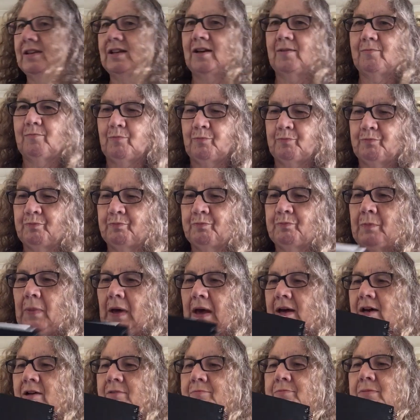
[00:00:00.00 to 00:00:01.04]
that
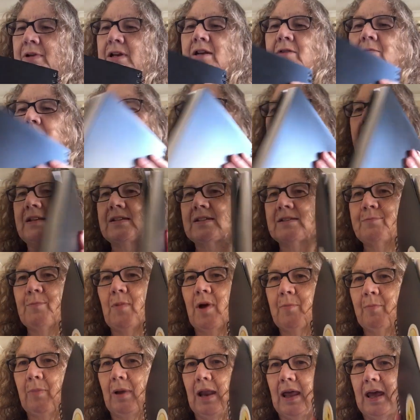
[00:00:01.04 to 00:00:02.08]
out. But anyway, that's my
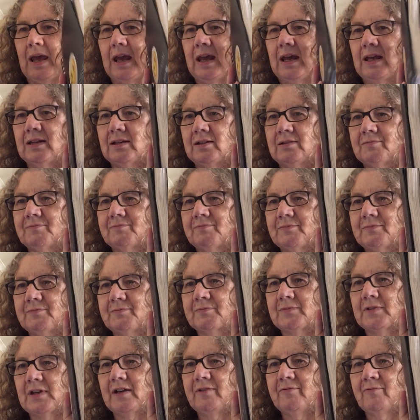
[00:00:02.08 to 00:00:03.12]
plan,
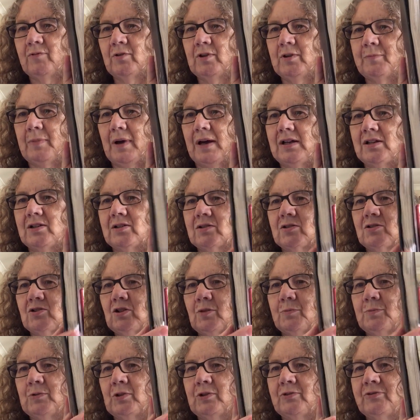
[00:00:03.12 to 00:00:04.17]
to have all the pages
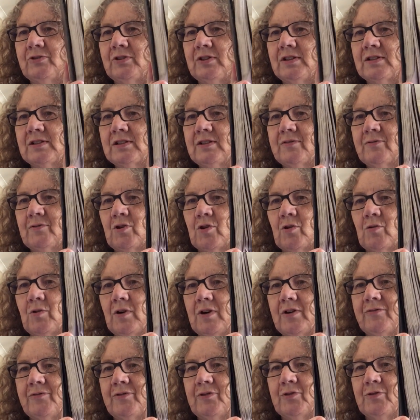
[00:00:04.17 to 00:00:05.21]
chopped off. You can see I've got
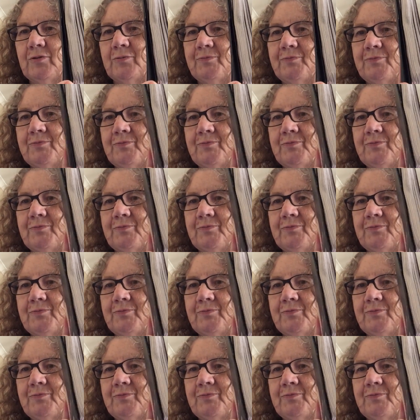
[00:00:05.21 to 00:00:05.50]
quite a few.